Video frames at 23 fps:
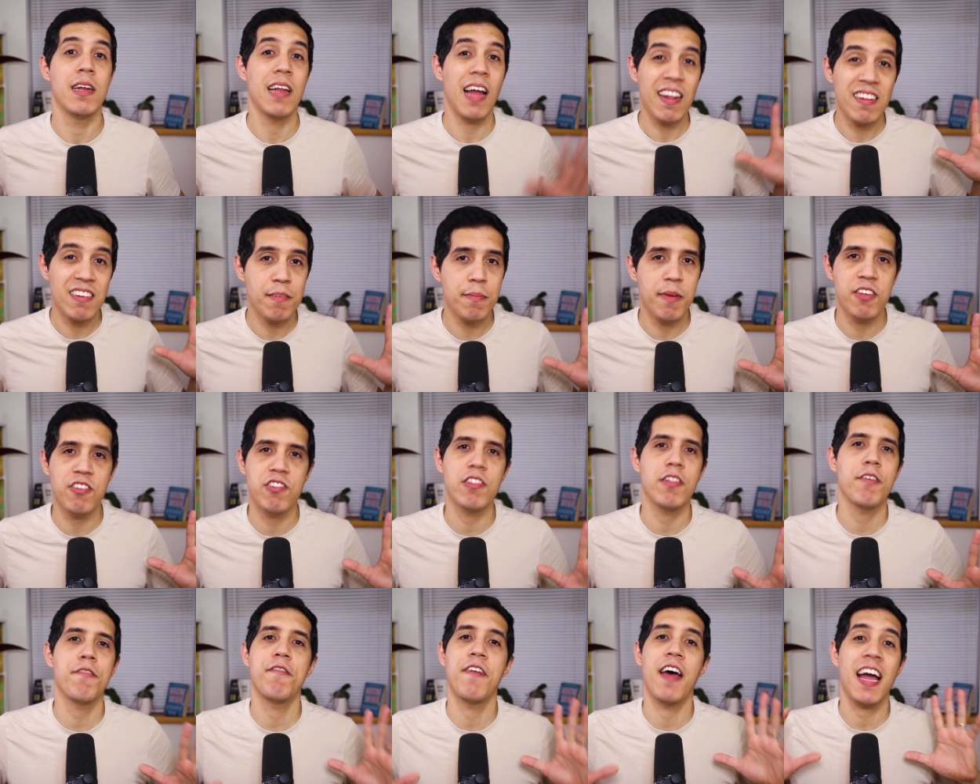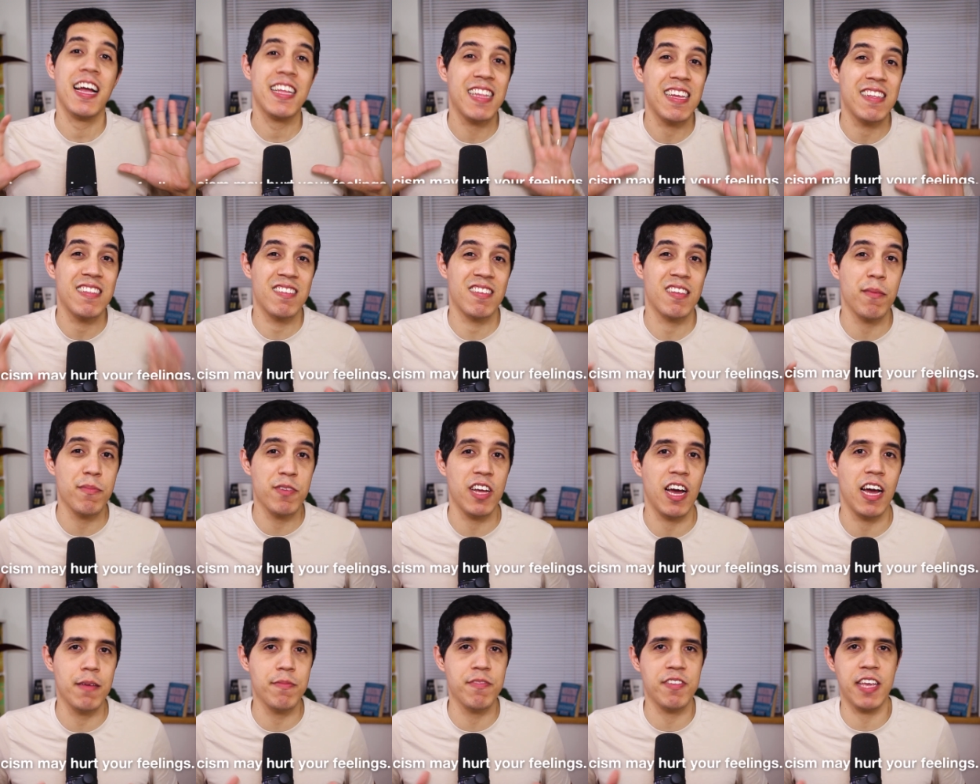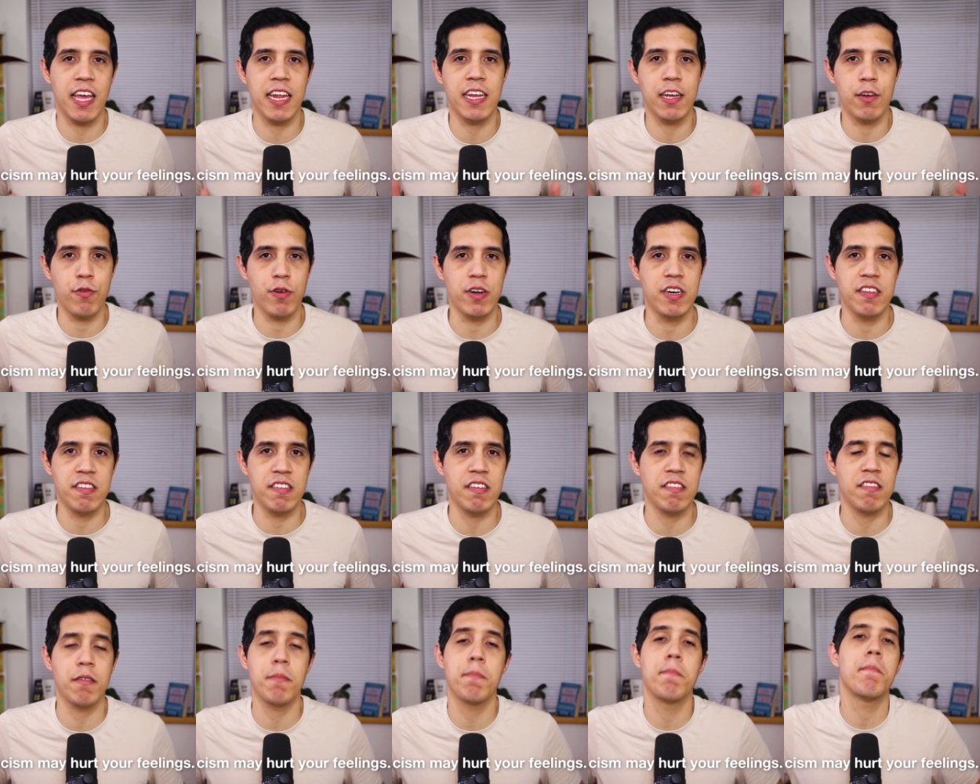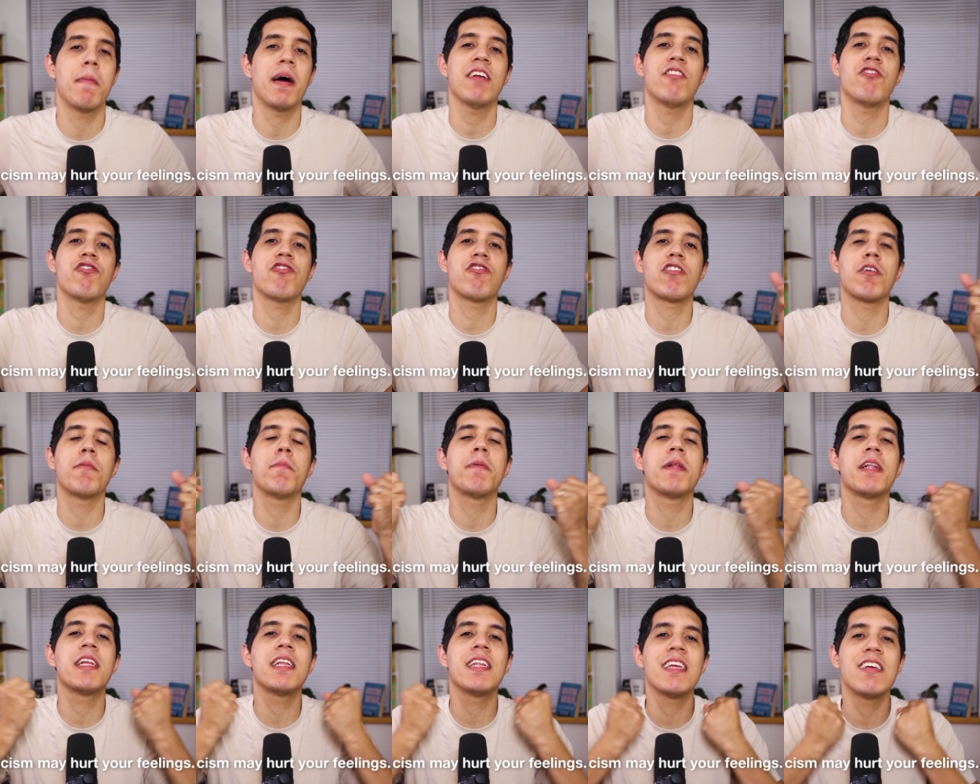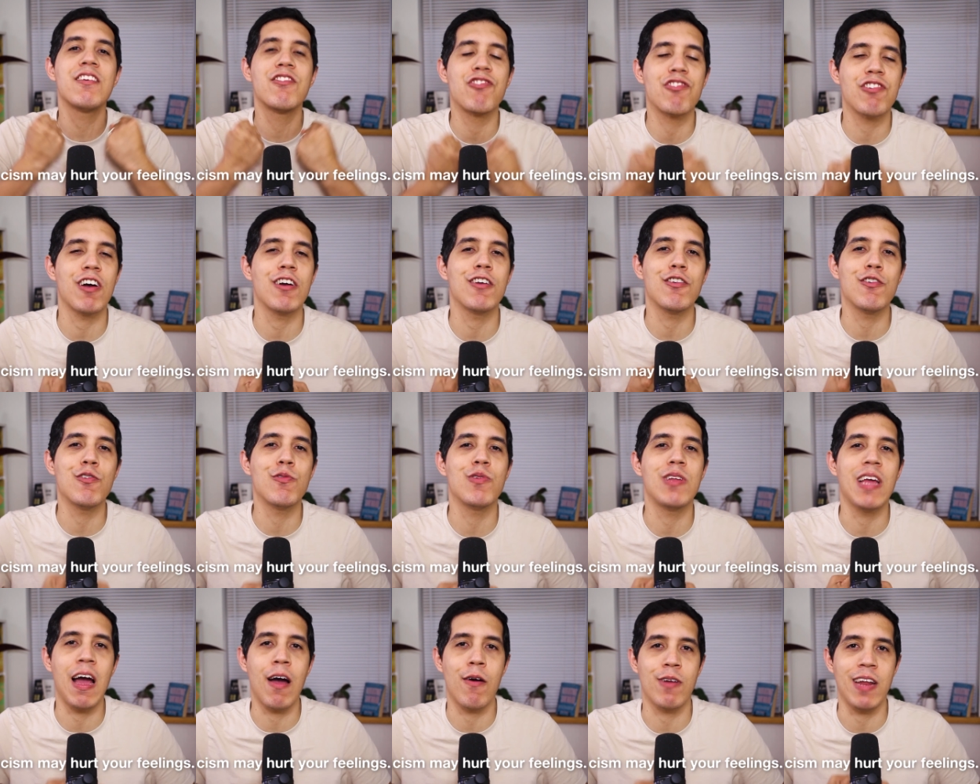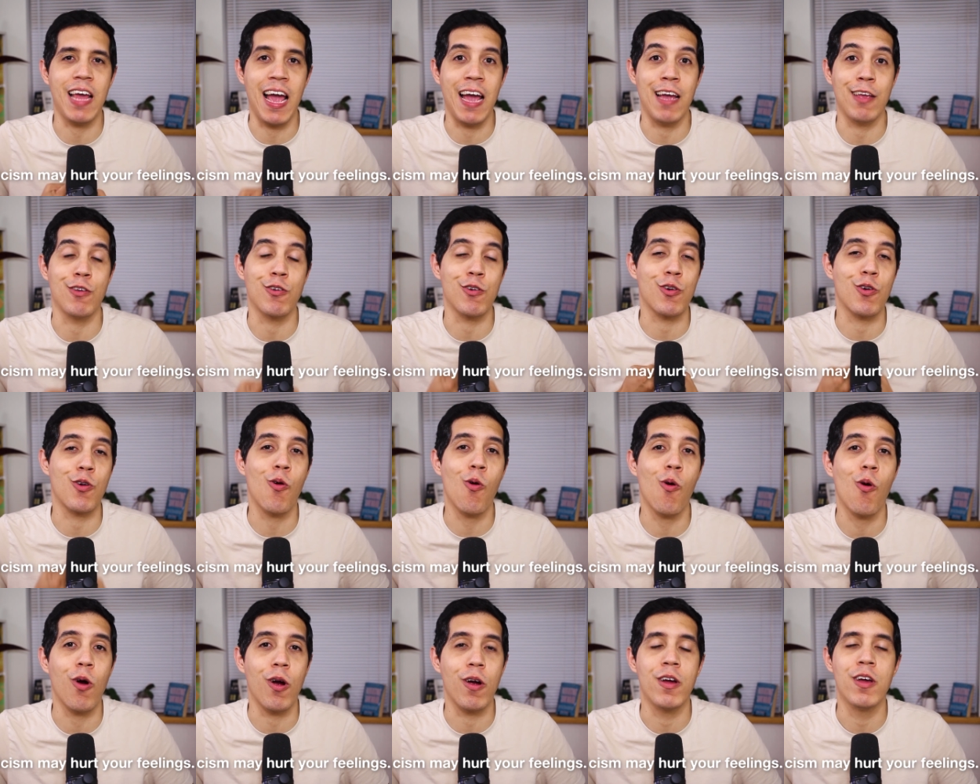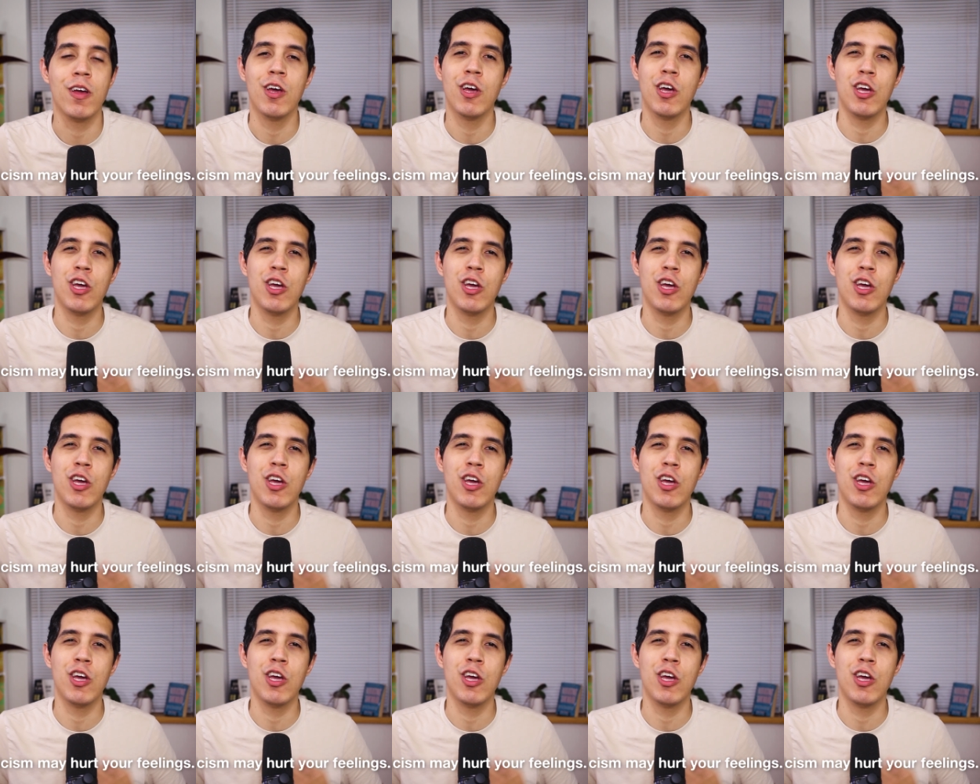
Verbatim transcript: Not to mention the fact that sometimes getting criticism might just completely shut you down at your core.